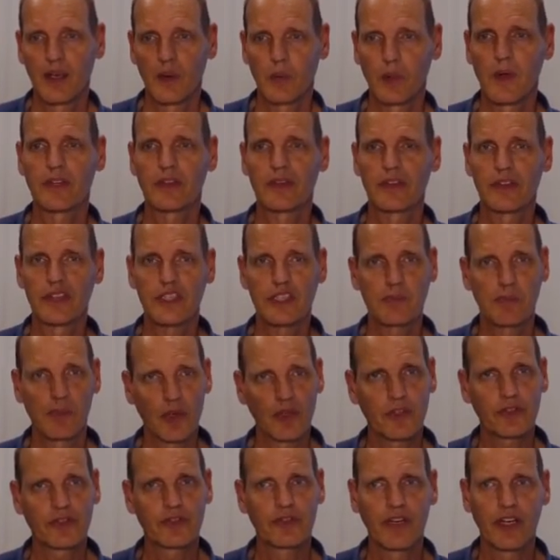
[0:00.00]
where the
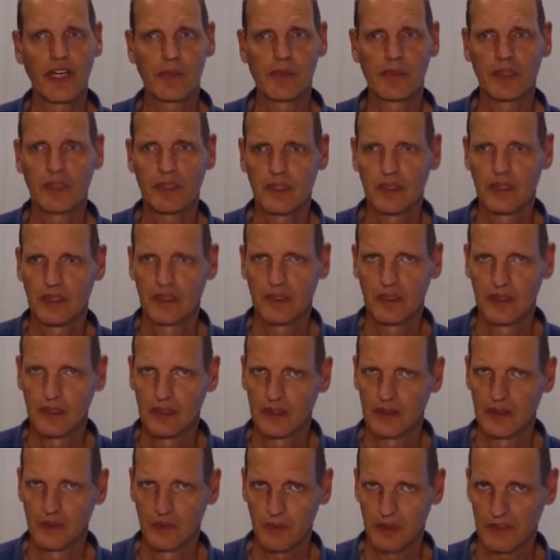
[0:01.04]
response variable
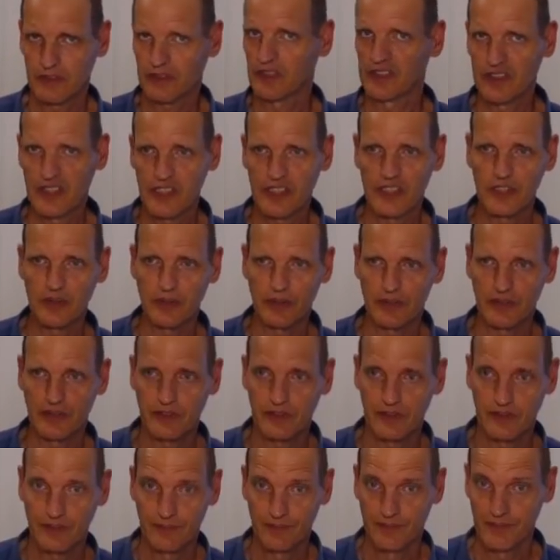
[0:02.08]
was
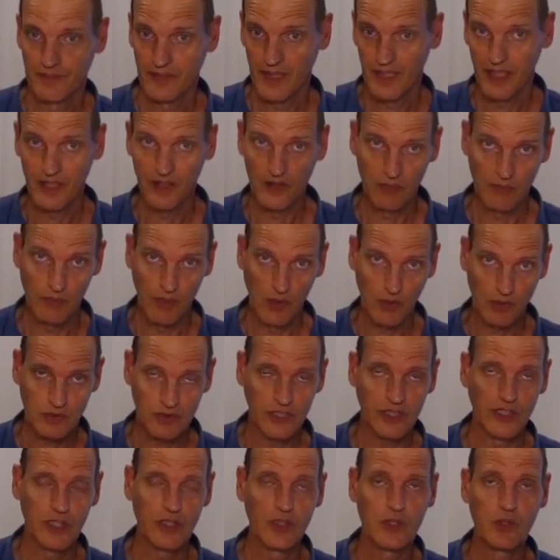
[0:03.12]
continuous and
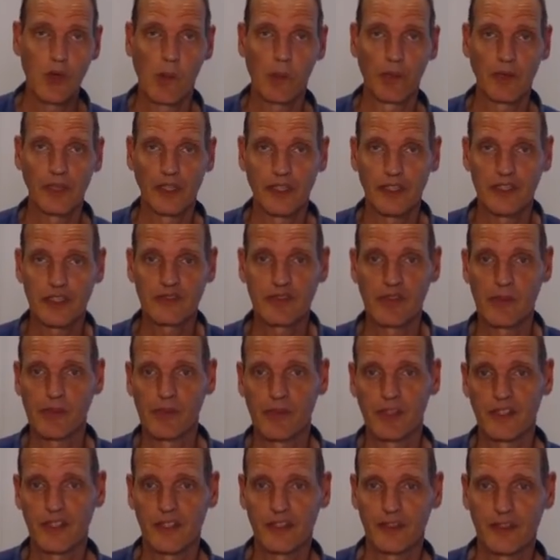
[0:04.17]
mostly normally
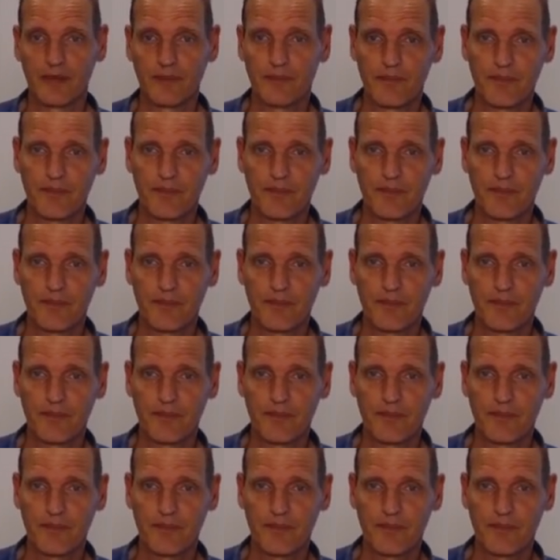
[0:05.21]
distributed.